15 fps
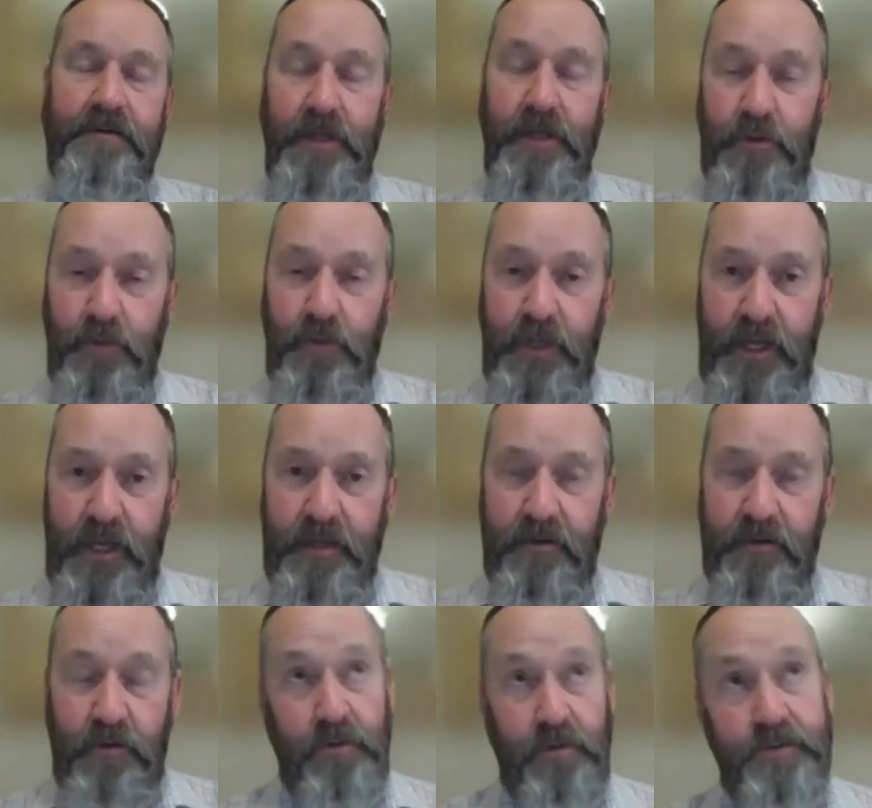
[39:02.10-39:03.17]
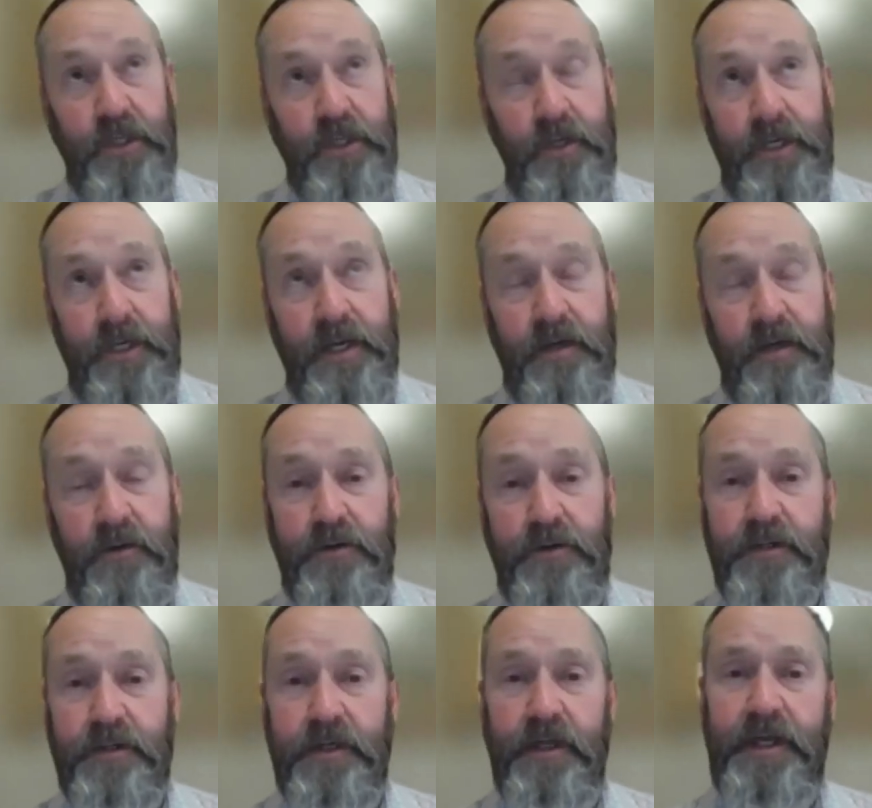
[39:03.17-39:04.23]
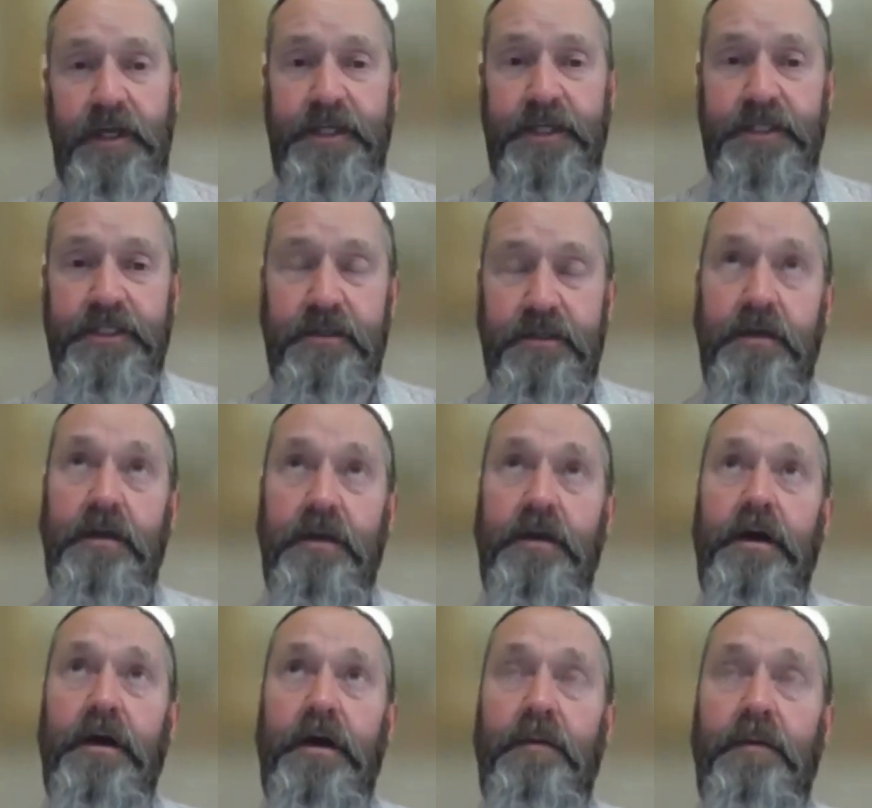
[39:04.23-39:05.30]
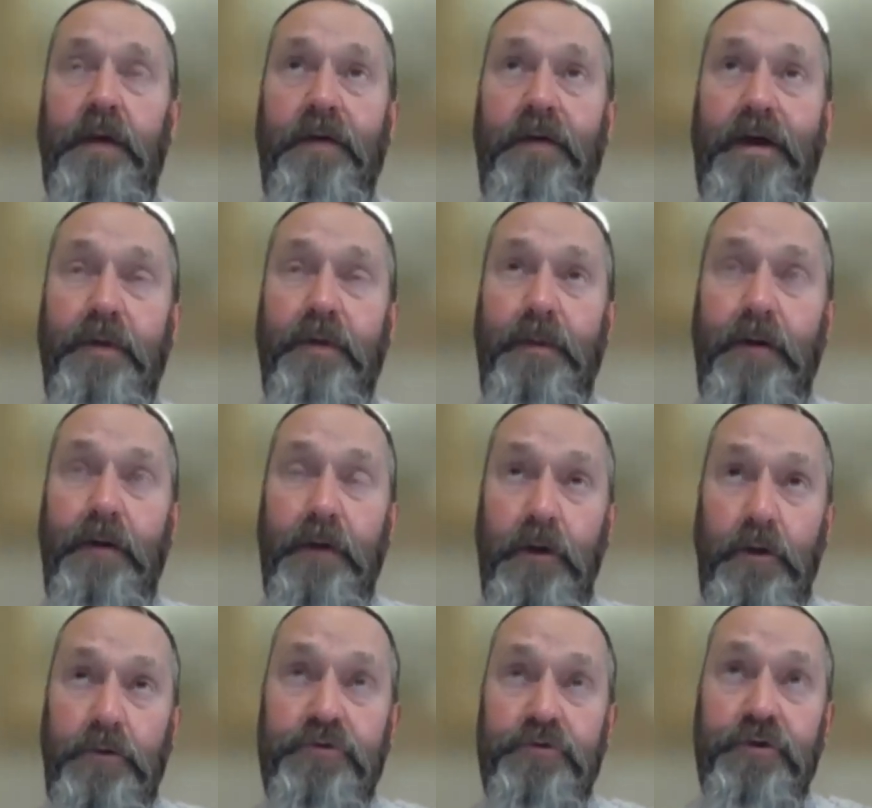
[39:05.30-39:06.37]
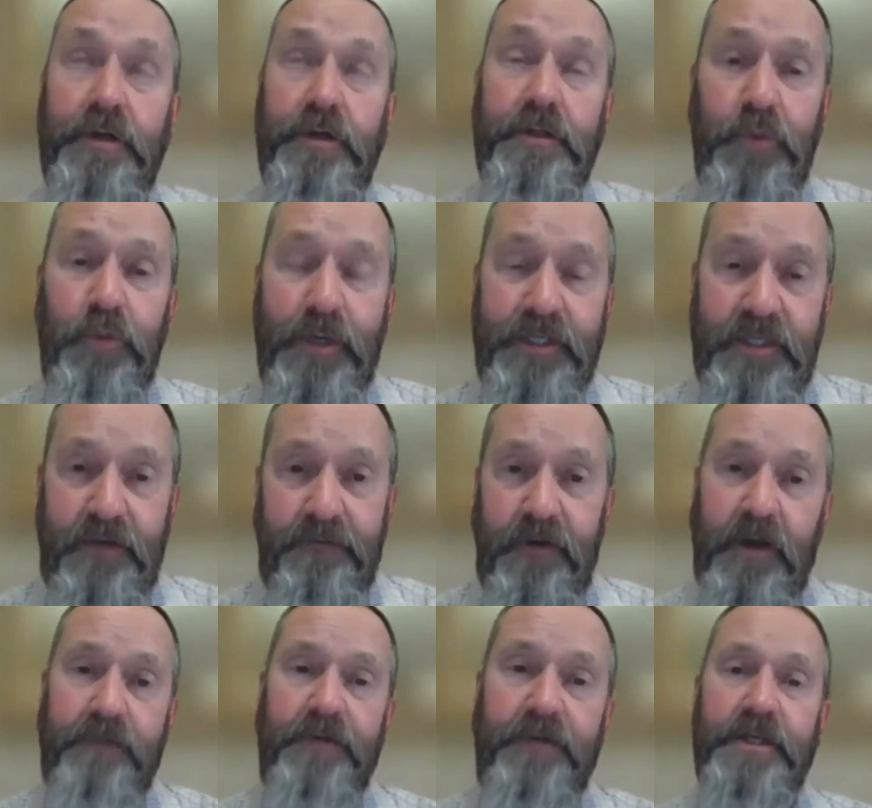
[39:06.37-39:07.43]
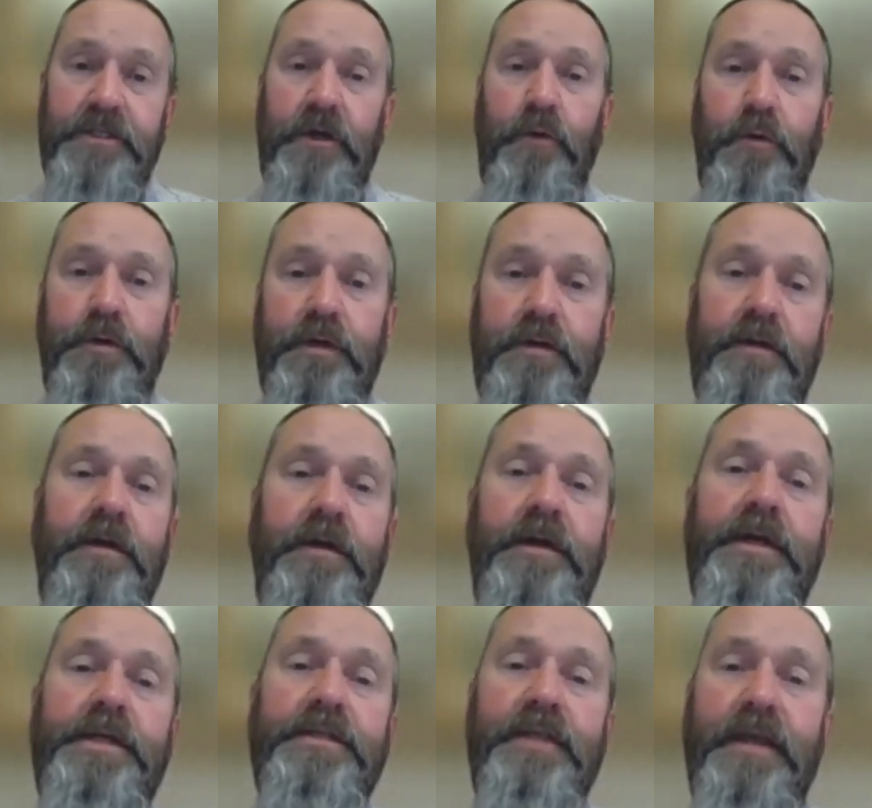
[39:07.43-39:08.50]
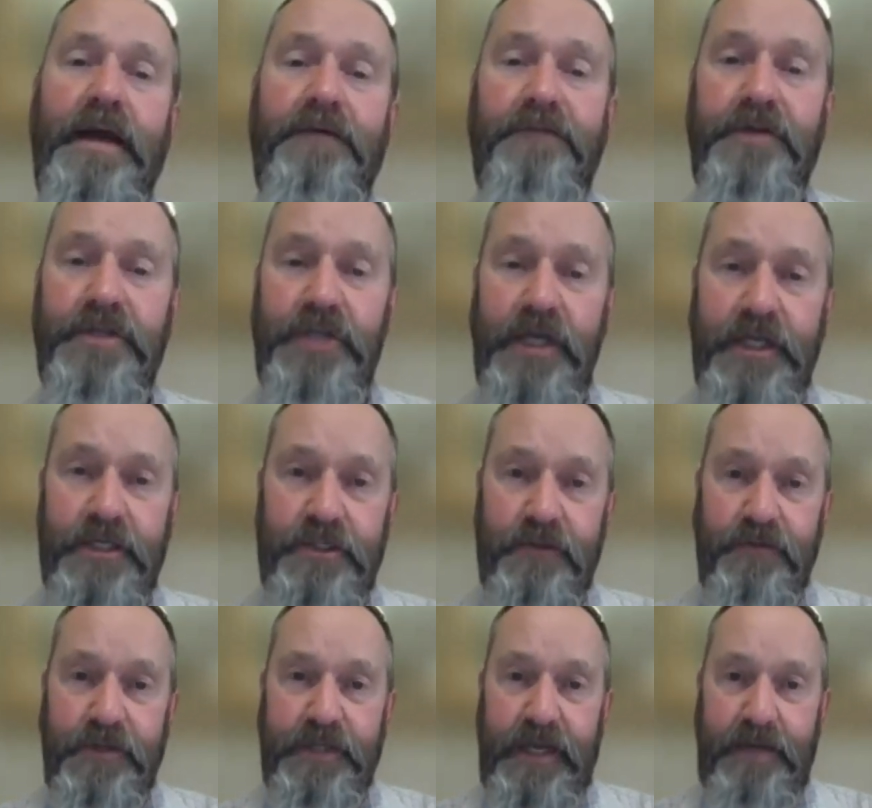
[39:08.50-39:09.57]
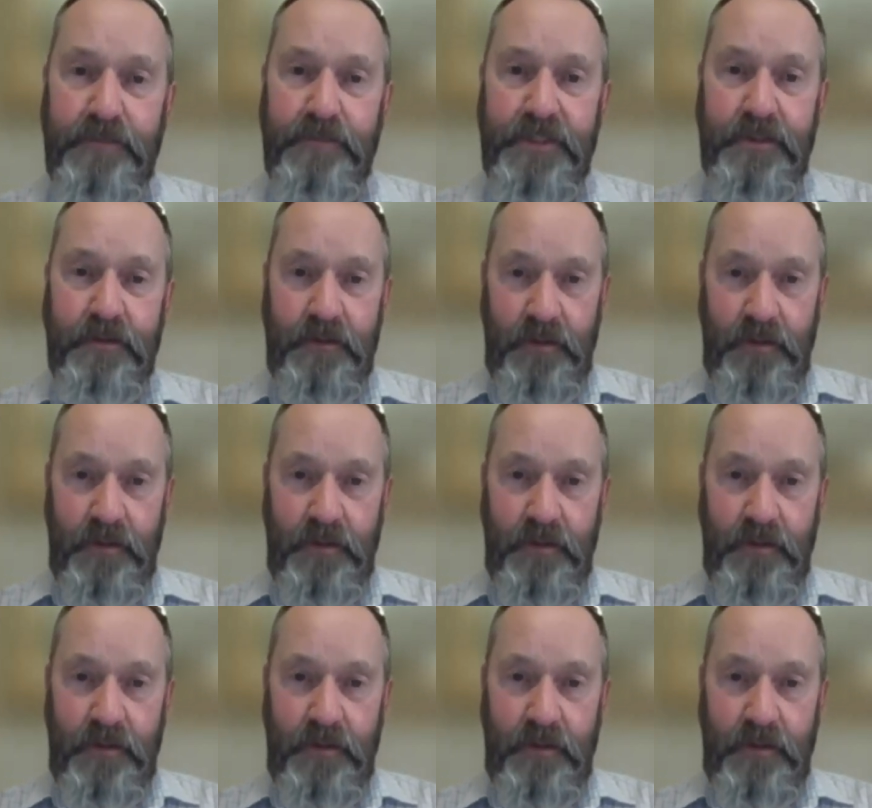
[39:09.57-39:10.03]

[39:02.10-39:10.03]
the UK, or certainly in England, is around about 125 years old, is the average age of the dams.